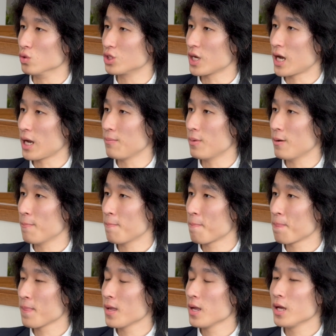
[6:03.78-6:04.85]
time,
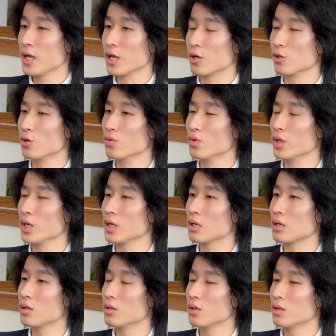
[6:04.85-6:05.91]

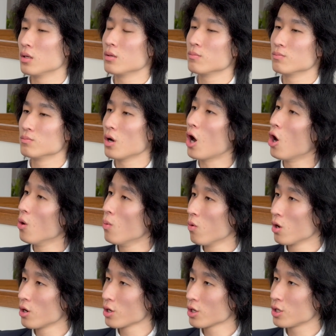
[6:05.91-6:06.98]
including
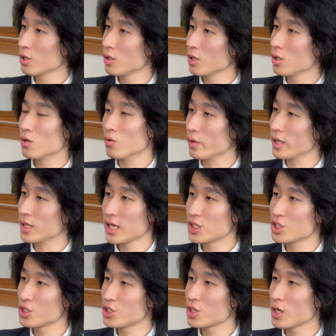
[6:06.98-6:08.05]
homework,
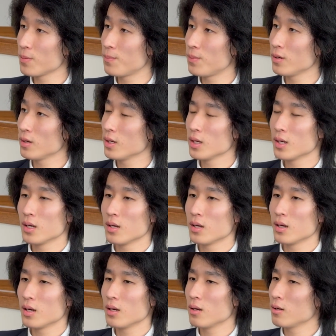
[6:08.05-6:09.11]
relationship,
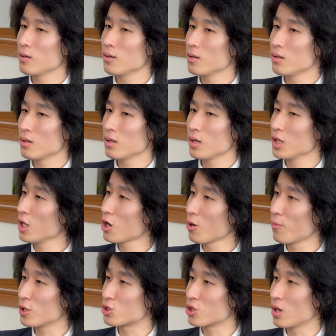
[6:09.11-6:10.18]
a little
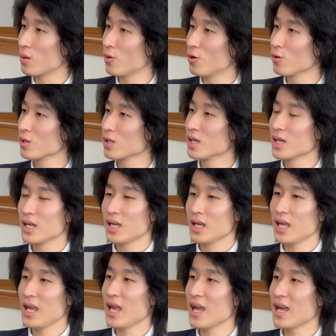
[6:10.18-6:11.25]
bit of trouble,
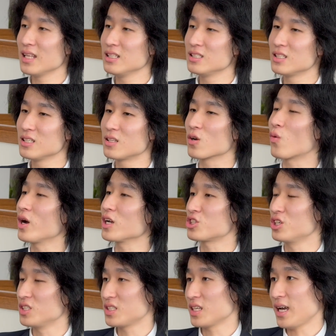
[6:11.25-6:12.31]
and the
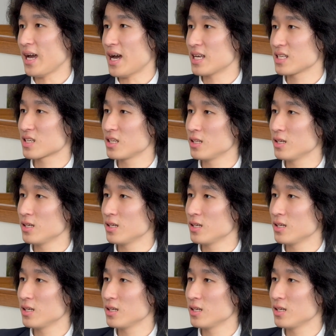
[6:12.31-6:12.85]
questions I asked.